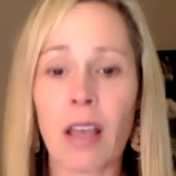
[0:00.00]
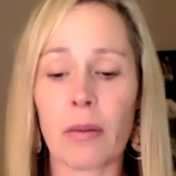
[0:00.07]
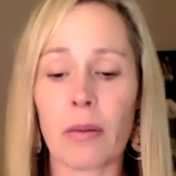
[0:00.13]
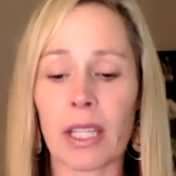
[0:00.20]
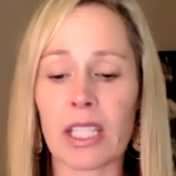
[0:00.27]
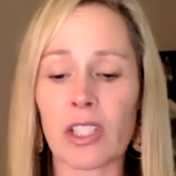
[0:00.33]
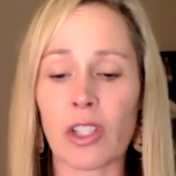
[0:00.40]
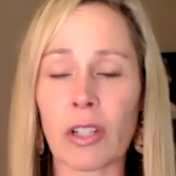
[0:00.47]

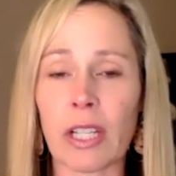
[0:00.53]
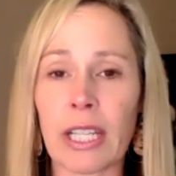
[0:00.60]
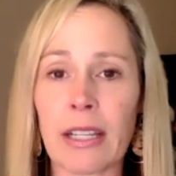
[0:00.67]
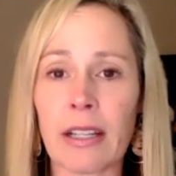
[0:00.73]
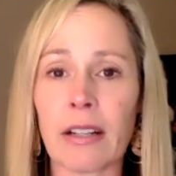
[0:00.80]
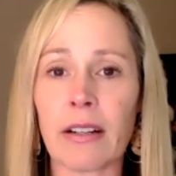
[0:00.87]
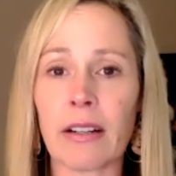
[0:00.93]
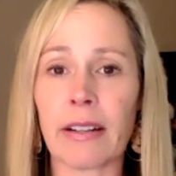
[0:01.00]
because you're
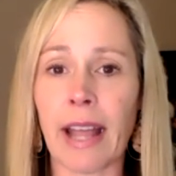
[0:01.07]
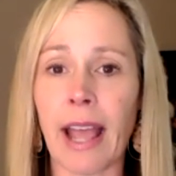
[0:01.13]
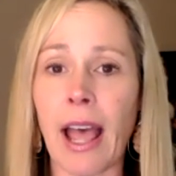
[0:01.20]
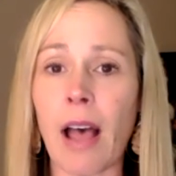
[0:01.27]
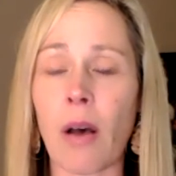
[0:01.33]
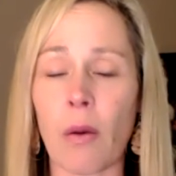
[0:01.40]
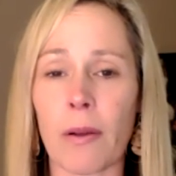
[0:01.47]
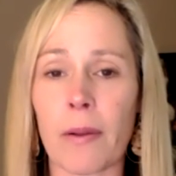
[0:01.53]
here
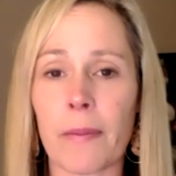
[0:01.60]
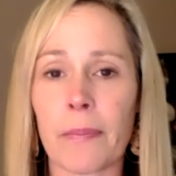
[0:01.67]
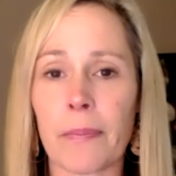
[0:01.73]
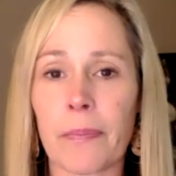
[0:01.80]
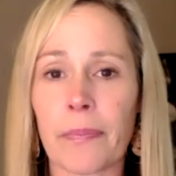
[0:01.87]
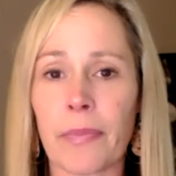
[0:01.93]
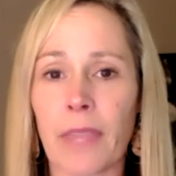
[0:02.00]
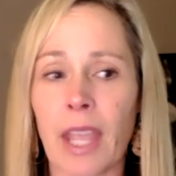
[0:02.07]
now.
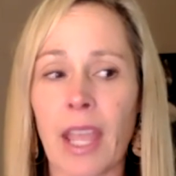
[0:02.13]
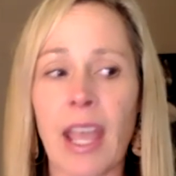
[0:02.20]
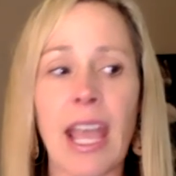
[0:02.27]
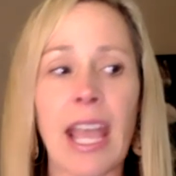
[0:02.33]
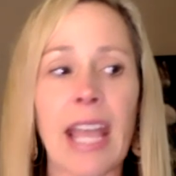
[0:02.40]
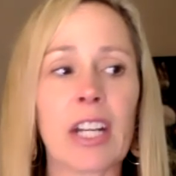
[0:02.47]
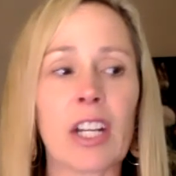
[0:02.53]
And